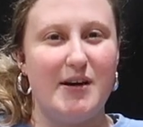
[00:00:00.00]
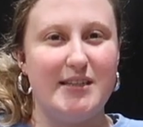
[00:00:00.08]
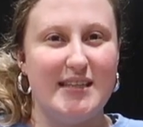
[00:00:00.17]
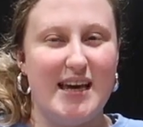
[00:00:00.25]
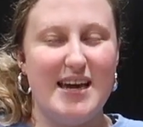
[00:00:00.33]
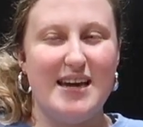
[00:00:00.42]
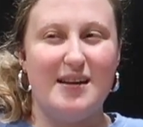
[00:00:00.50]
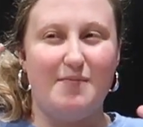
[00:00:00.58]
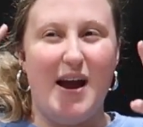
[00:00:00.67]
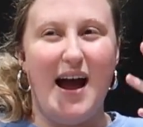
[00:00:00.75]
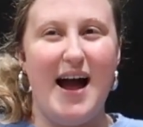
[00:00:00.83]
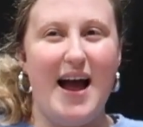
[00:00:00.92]
my skin and
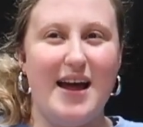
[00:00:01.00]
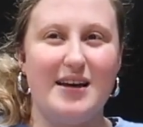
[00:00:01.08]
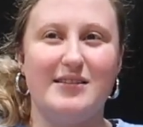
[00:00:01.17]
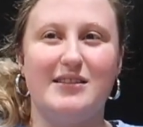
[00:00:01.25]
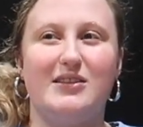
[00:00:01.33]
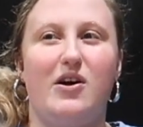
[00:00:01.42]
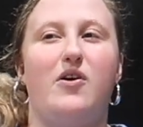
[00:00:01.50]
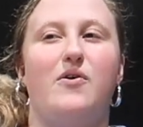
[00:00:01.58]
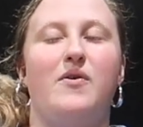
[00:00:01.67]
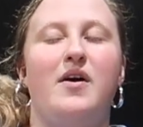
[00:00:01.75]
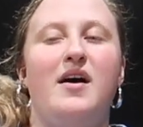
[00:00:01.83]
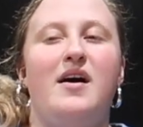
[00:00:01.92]
my eyes.
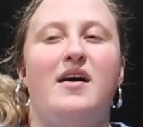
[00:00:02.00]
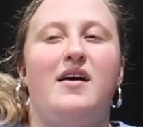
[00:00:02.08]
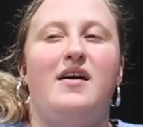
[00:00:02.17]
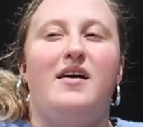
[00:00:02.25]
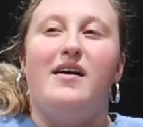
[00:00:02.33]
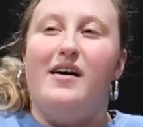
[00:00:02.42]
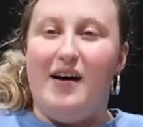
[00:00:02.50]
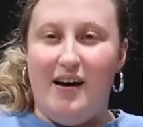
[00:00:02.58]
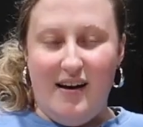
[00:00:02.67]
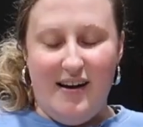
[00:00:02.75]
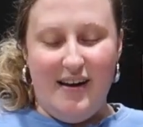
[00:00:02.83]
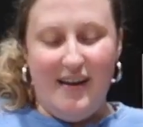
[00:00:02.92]
So
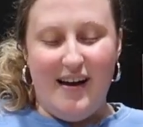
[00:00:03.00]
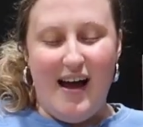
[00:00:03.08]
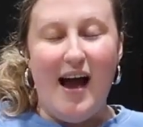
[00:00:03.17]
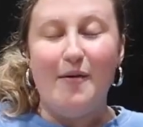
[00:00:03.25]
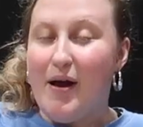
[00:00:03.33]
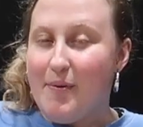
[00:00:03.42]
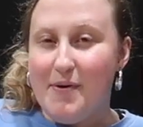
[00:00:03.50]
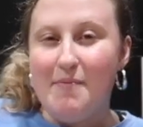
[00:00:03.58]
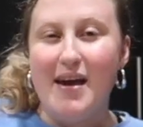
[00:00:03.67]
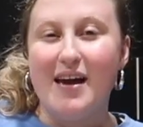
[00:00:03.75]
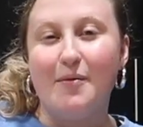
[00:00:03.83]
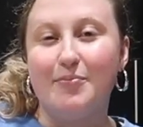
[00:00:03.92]
I might be
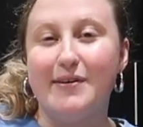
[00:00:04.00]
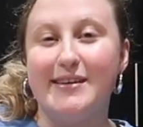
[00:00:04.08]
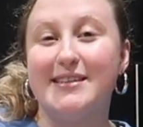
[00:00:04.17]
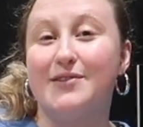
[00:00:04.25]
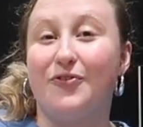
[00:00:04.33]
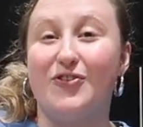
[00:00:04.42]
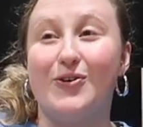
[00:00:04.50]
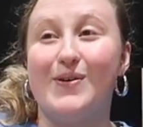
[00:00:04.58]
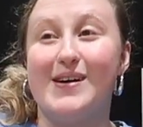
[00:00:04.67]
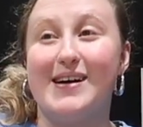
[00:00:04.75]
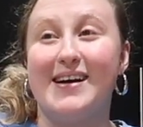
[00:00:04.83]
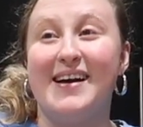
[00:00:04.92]
makeupless
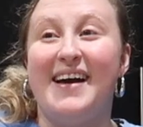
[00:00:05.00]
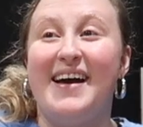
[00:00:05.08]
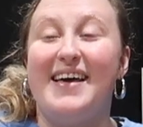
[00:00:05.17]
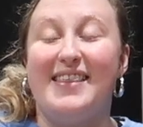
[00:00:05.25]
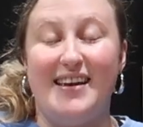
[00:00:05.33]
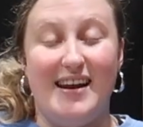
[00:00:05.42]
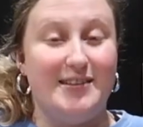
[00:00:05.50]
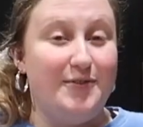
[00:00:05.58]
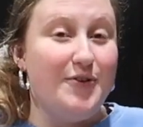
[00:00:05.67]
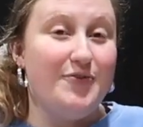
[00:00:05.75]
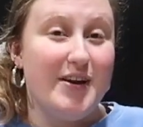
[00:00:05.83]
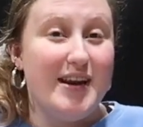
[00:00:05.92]
for the next
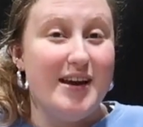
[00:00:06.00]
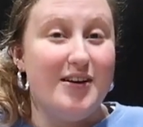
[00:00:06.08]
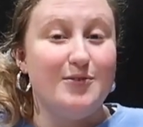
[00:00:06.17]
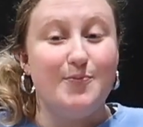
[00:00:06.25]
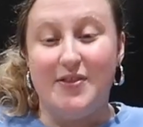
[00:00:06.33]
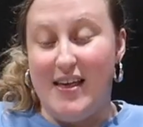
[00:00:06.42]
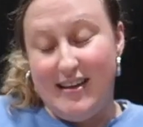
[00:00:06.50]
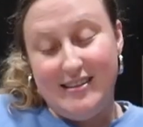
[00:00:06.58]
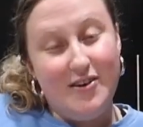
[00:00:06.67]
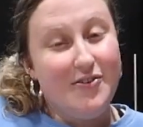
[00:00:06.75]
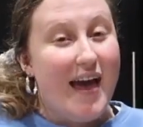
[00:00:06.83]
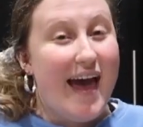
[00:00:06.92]
few videos, but
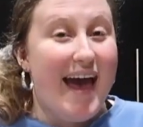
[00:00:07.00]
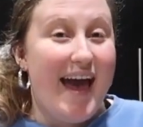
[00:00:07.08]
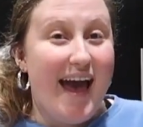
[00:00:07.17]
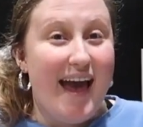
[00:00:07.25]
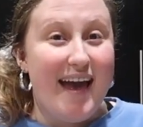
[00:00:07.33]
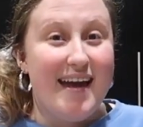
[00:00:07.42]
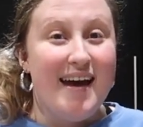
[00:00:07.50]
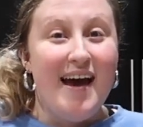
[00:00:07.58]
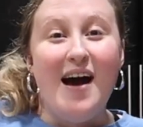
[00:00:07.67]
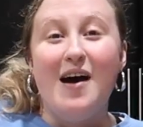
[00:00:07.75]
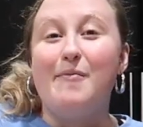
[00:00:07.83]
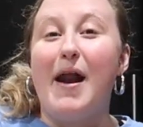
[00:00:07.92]
that's okay.
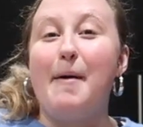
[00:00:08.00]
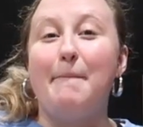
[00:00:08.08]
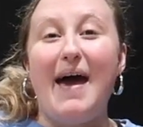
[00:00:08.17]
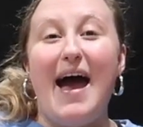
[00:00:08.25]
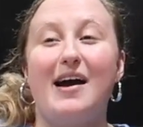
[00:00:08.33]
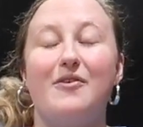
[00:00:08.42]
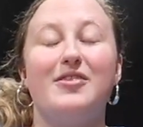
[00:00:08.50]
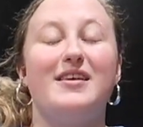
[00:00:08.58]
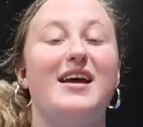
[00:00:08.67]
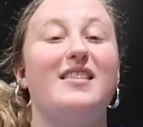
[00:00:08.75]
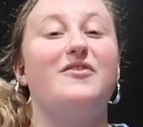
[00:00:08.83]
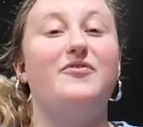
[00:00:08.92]
But I'm back with
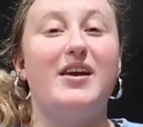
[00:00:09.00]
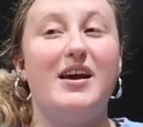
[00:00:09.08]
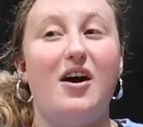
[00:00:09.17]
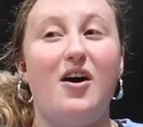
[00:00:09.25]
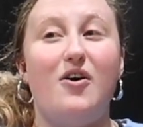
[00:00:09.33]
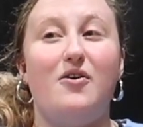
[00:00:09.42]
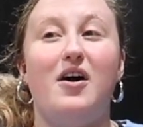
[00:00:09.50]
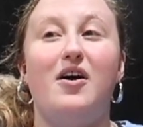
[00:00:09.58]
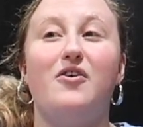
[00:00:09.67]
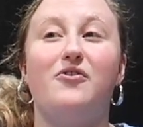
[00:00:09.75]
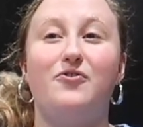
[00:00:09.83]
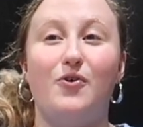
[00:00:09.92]
another video
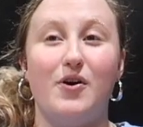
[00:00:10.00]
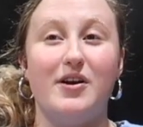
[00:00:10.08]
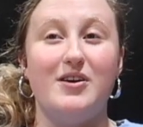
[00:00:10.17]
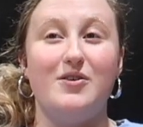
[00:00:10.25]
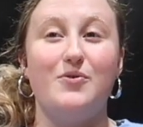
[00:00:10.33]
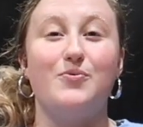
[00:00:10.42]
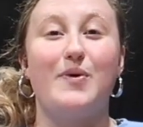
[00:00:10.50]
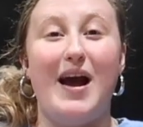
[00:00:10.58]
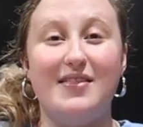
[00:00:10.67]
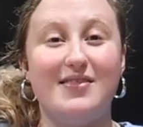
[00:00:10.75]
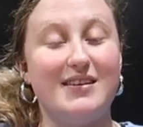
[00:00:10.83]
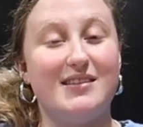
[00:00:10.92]
for you
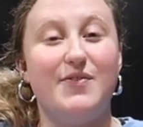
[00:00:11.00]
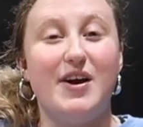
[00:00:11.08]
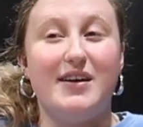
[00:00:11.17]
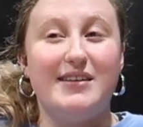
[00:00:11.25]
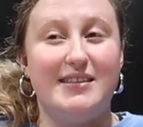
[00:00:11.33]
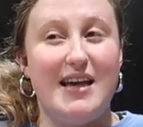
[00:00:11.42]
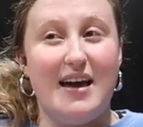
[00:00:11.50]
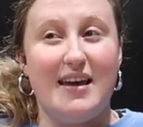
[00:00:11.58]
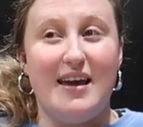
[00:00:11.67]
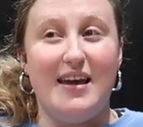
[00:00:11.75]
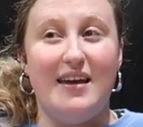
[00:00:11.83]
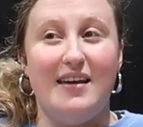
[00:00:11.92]
right this very
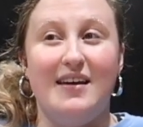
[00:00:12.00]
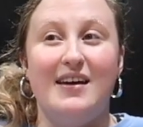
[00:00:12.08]
second.